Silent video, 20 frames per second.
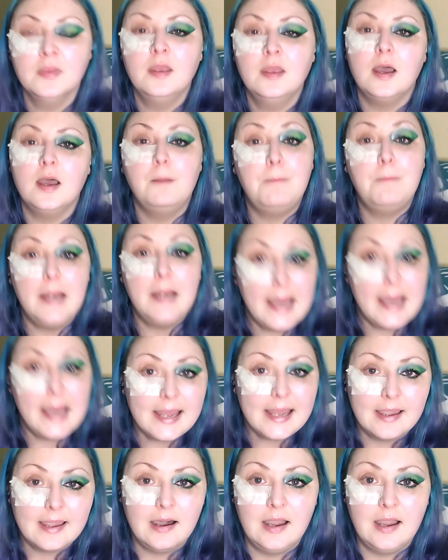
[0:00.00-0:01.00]
a black
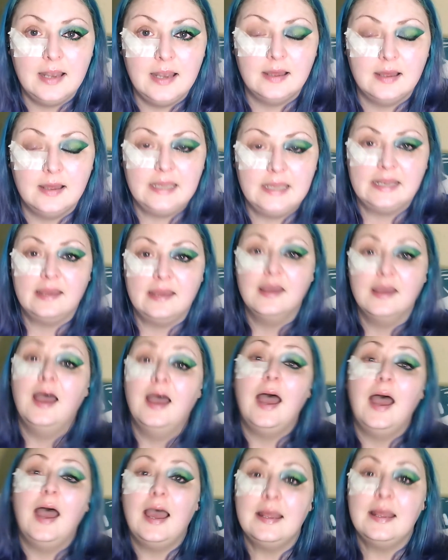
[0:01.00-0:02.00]
eyeliner
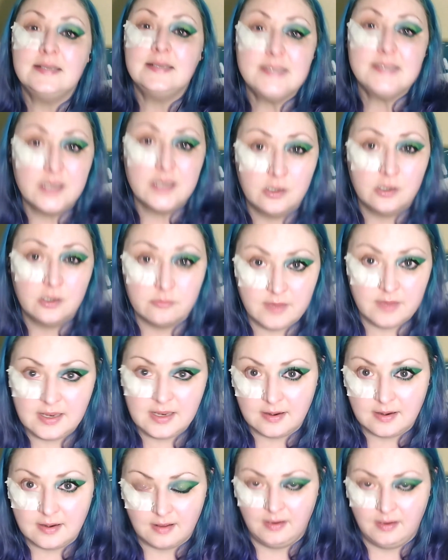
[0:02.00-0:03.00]
and a green
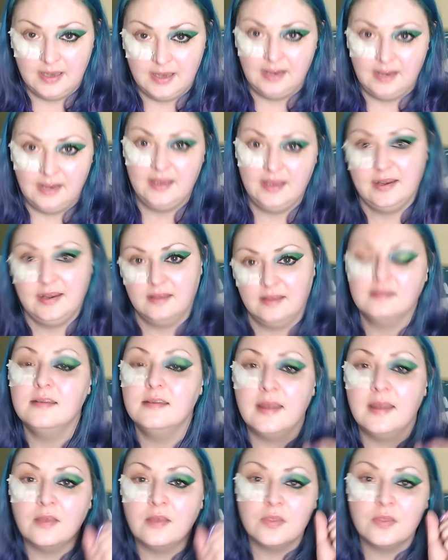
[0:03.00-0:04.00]
eyeliner.
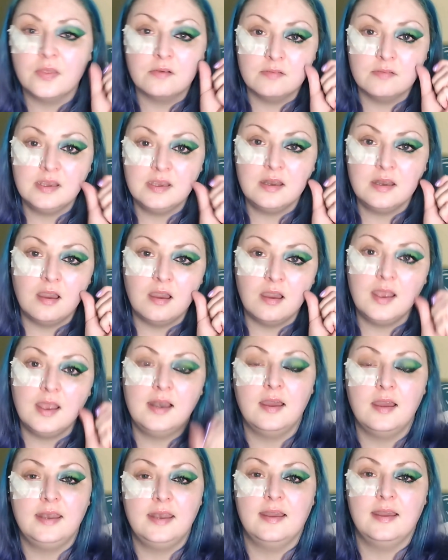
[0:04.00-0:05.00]
Now the green
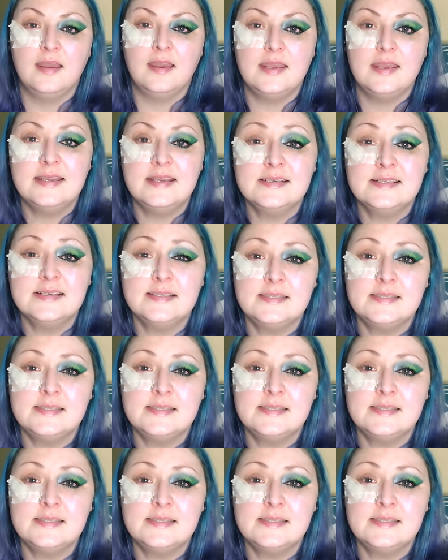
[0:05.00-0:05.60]
eyeliner is